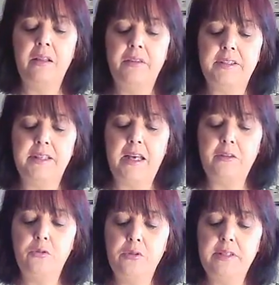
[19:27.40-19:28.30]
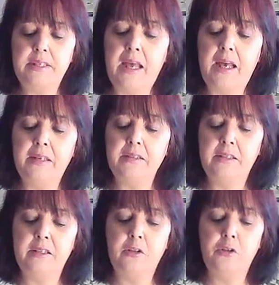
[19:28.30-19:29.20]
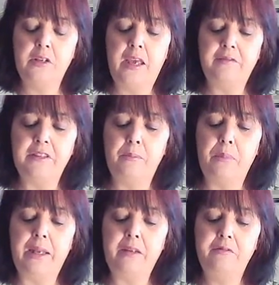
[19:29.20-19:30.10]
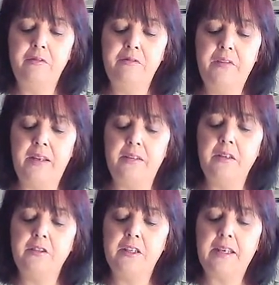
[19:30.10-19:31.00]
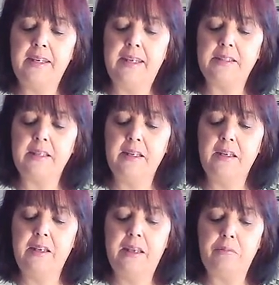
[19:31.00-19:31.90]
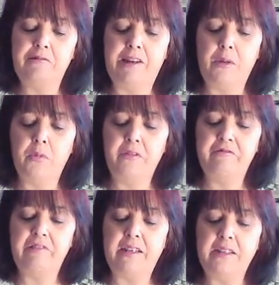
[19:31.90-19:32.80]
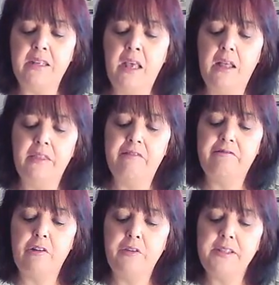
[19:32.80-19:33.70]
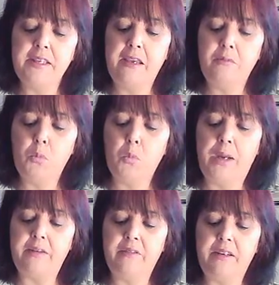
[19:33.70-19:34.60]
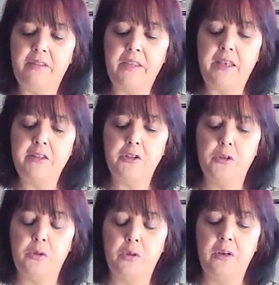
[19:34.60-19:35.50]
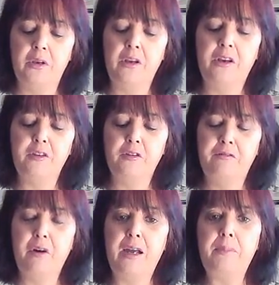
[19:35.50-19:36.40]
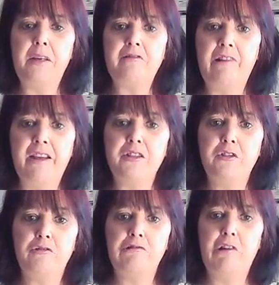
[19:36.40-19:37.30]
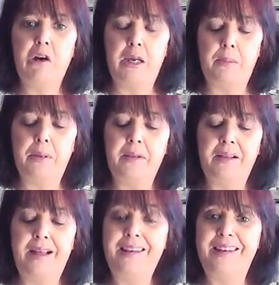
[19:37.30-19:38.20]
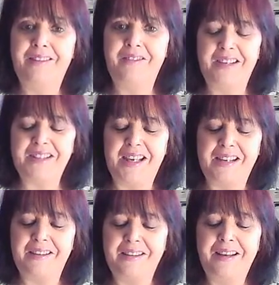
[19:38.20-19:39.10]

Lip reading: The Star Daughters are heartening you to have some playful fun, to connect and collaborate with friends that are on the same wavelength as you. Your vibe attracts your tribe. I love that saying.